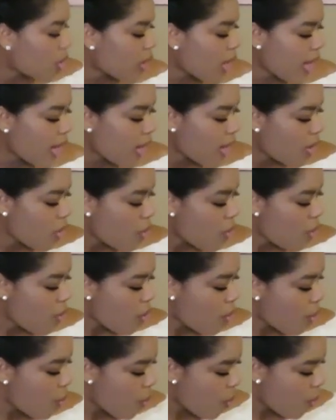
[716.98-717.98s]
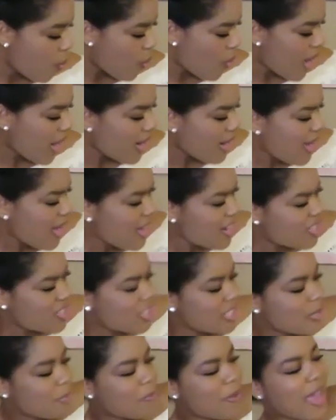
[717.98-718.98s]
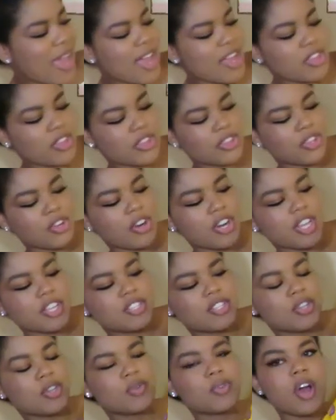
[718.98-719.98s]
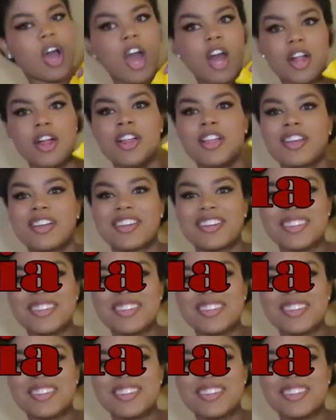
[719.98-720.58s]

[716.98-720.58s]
like, why not just pay $32?